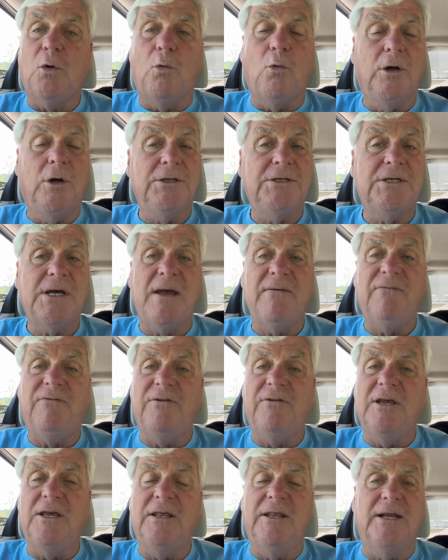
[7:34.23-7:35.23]
One-time
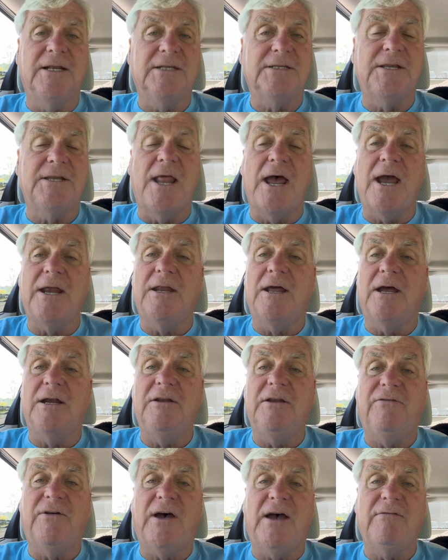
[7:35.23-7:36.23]
fee, then it's
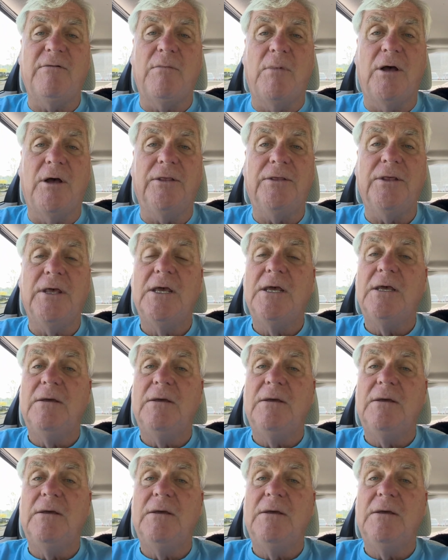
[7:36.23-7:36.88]
$9.95 a month.